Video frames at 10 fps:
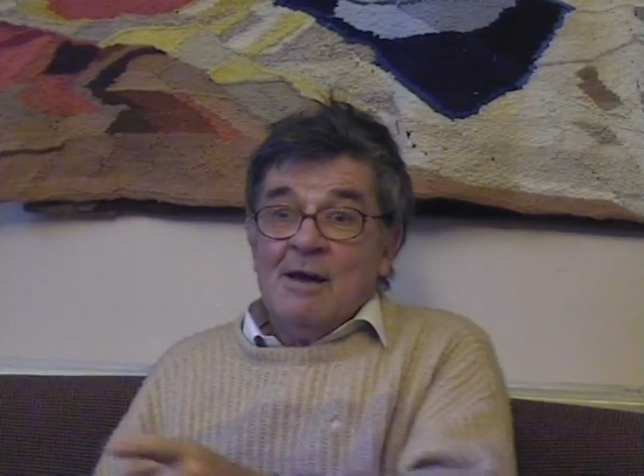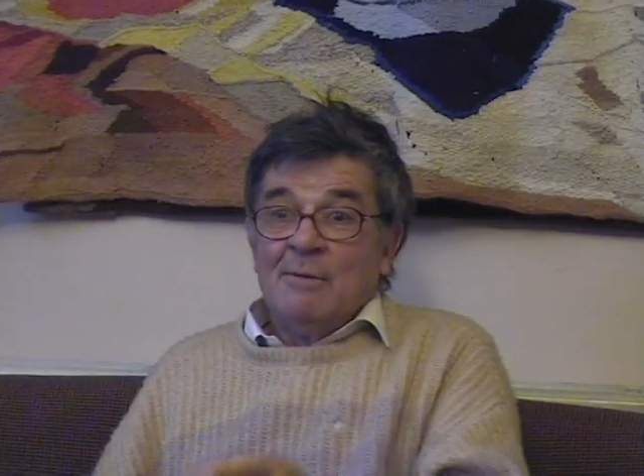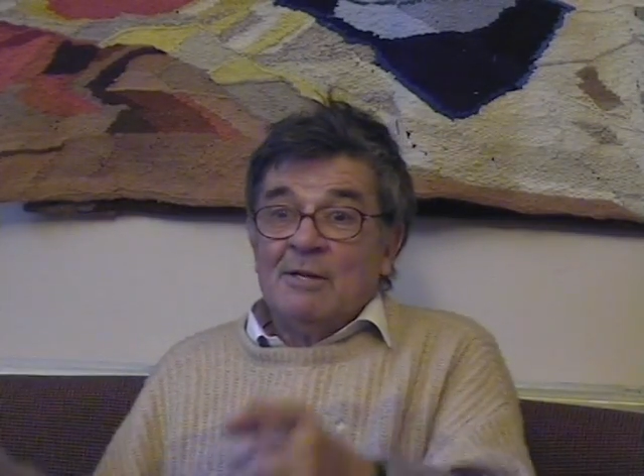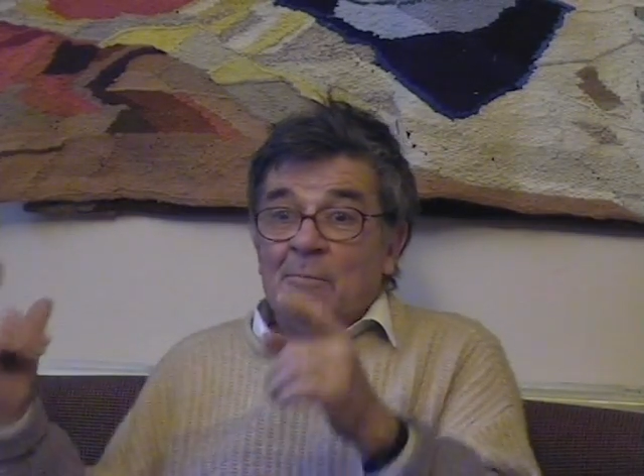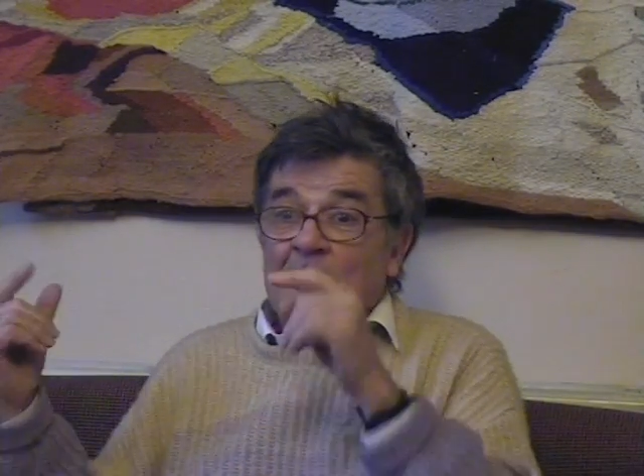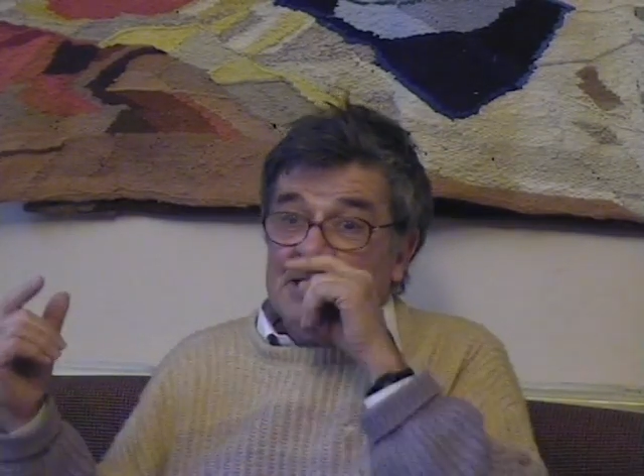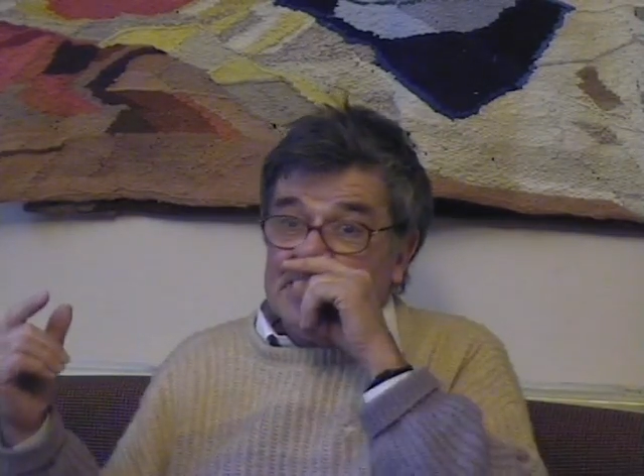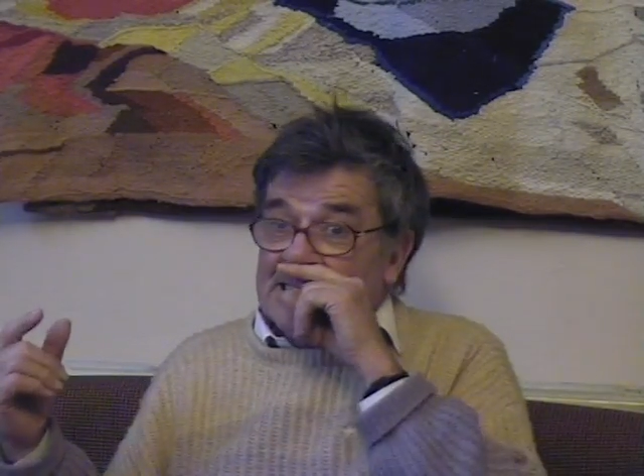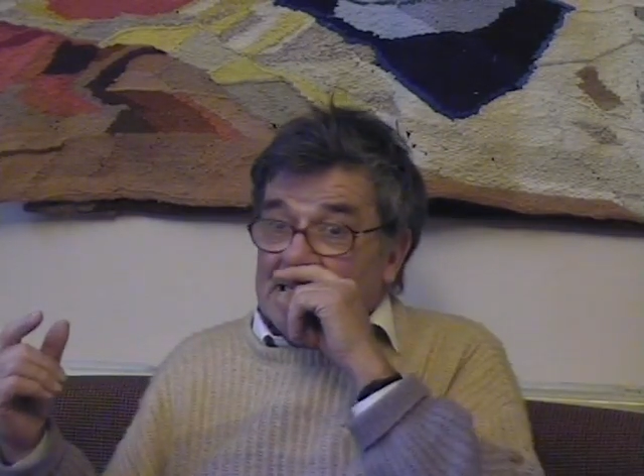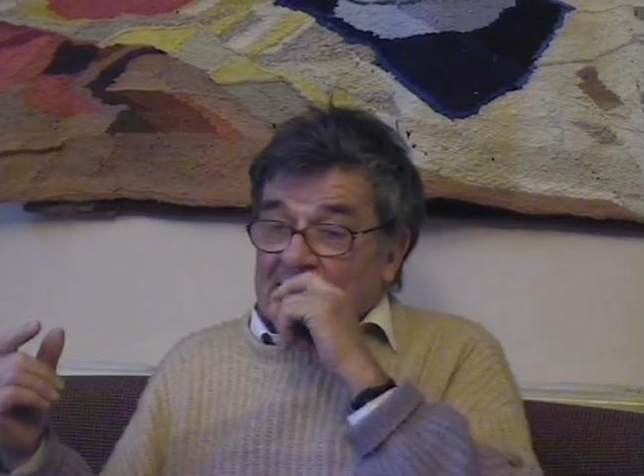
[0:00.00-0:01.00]
But the point
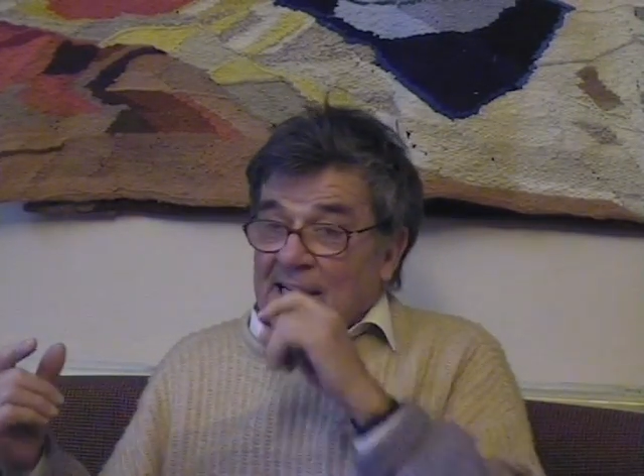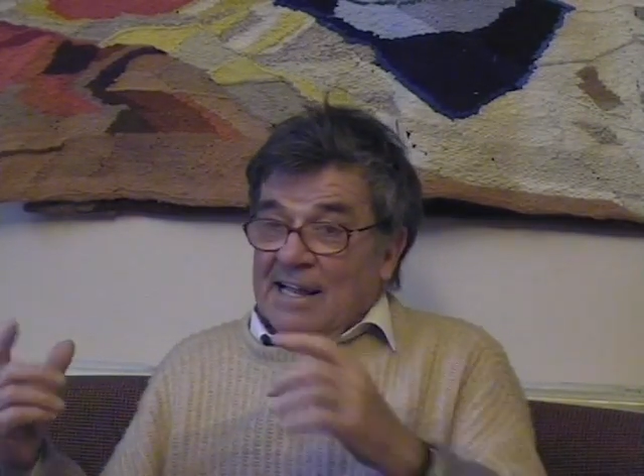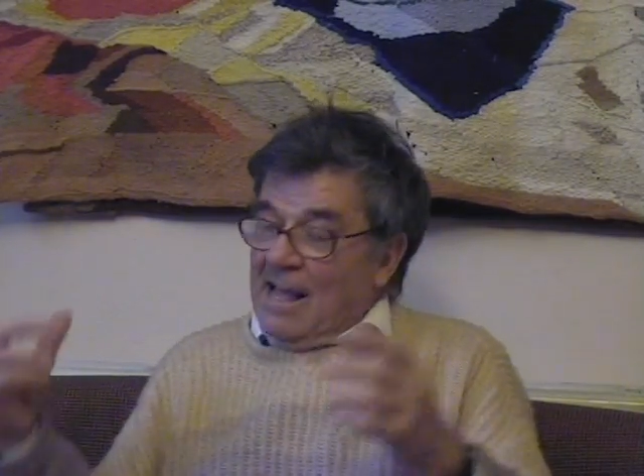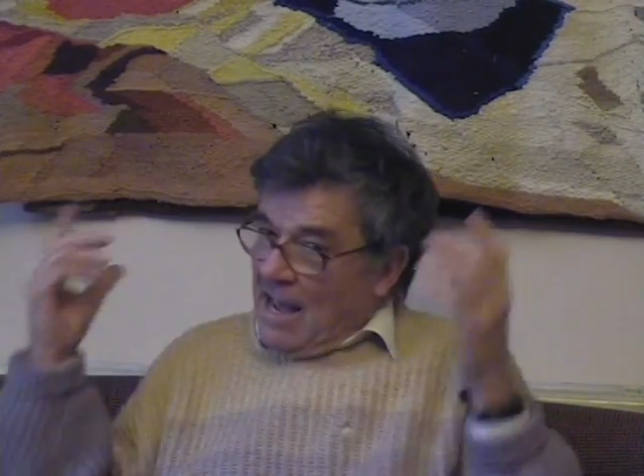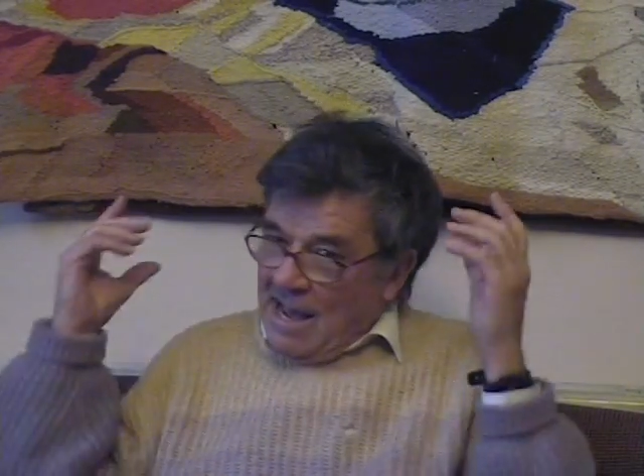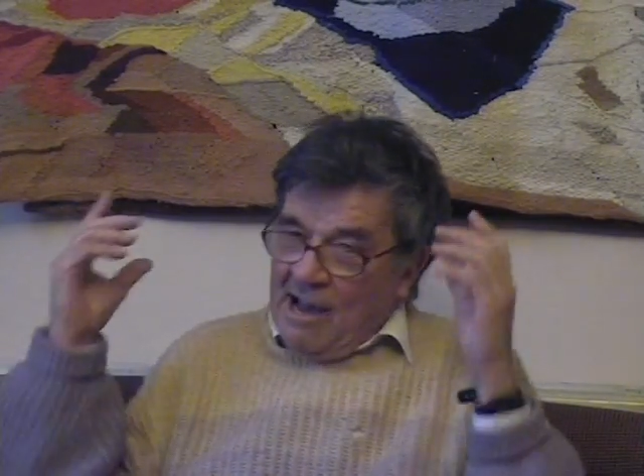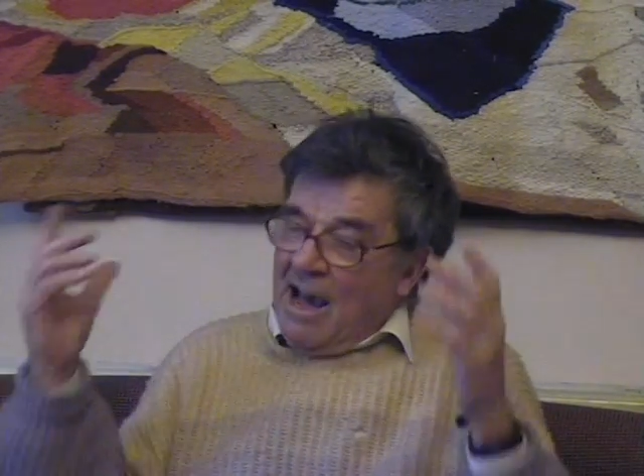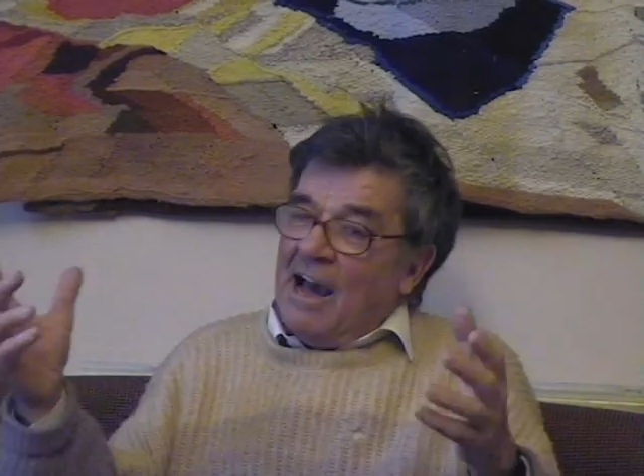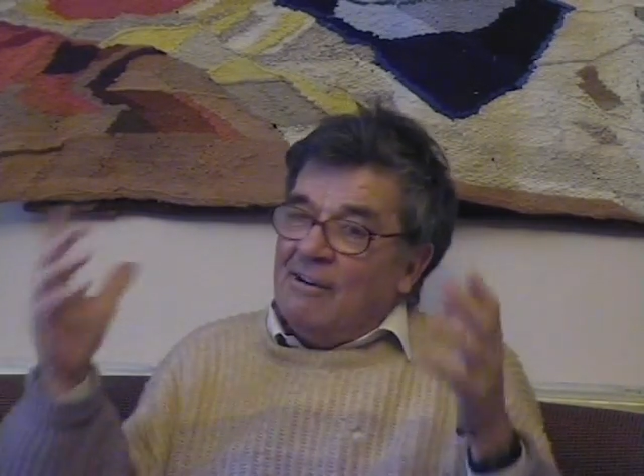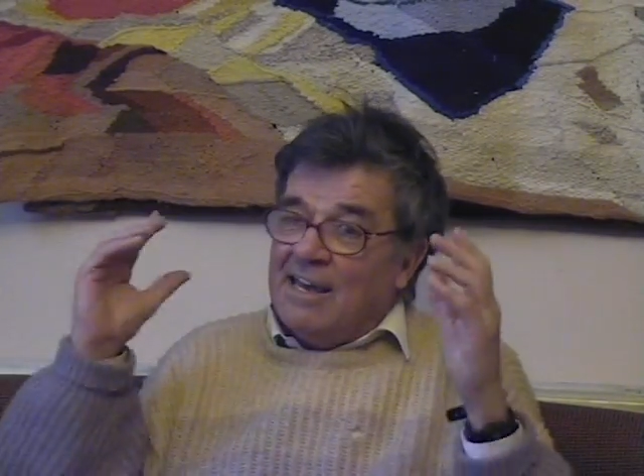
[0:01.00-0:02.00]
is,
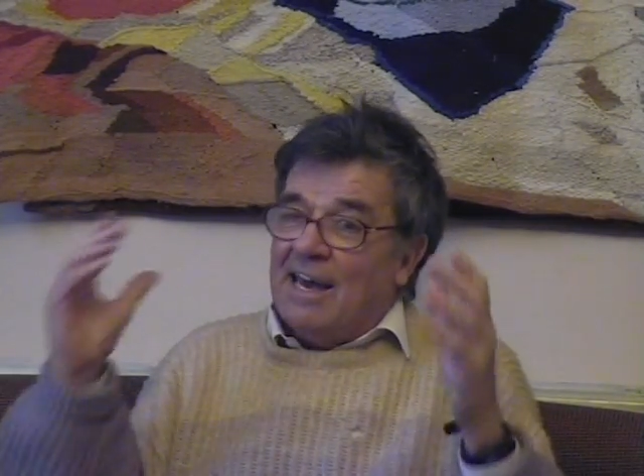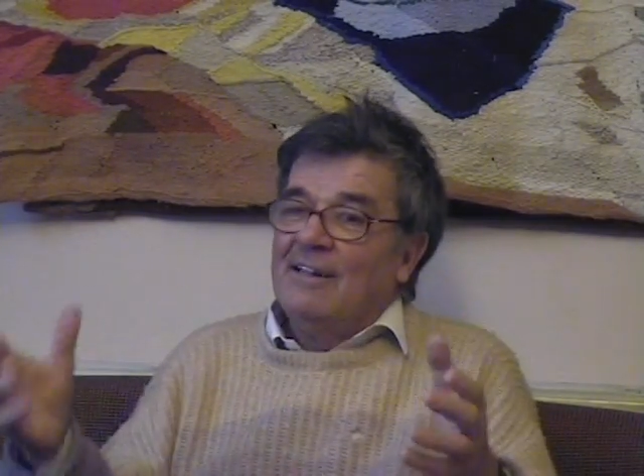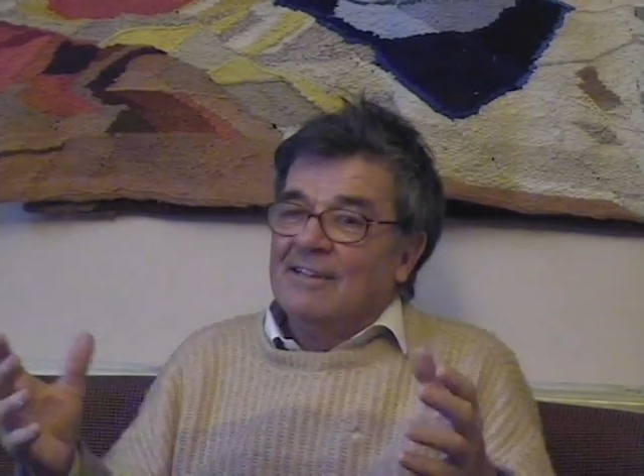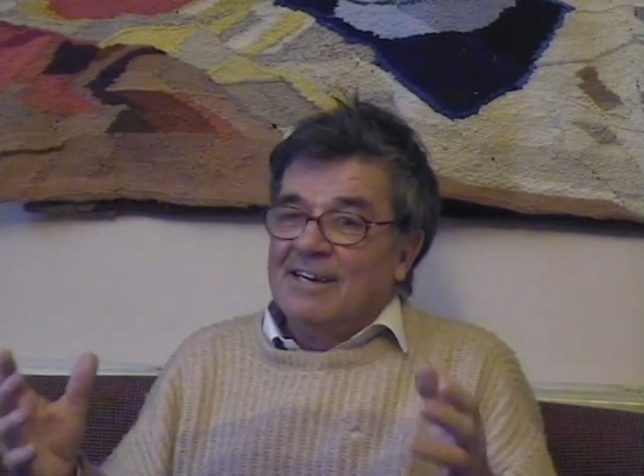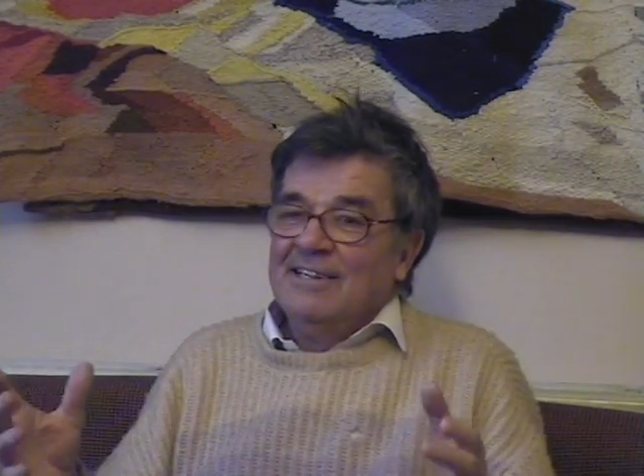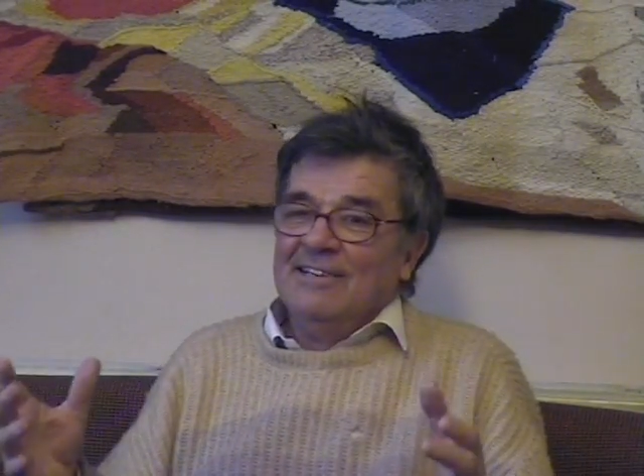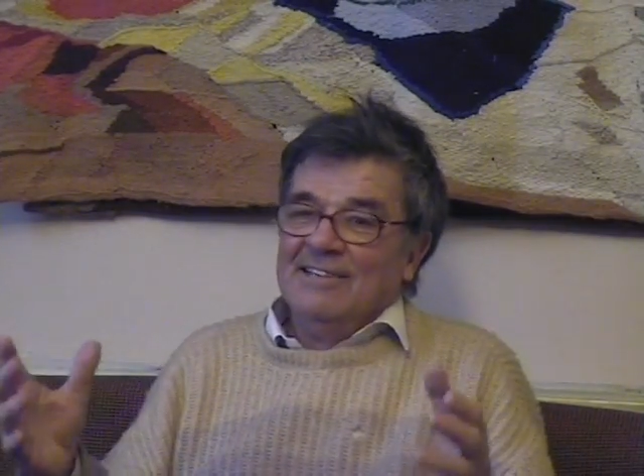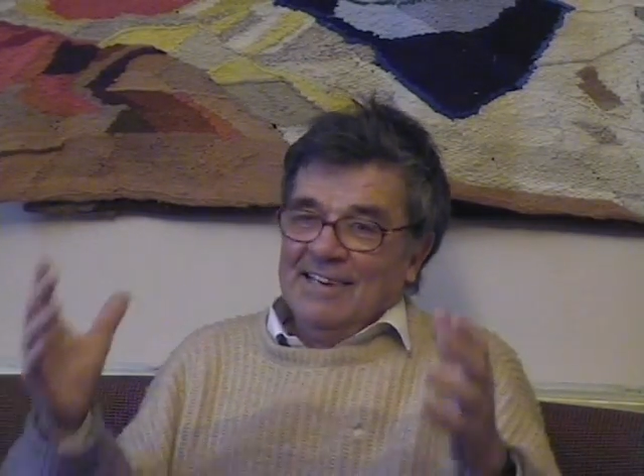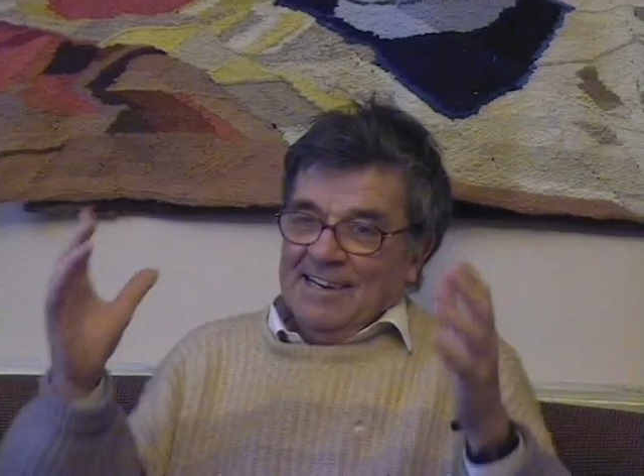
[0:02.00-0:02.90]
how the hell can you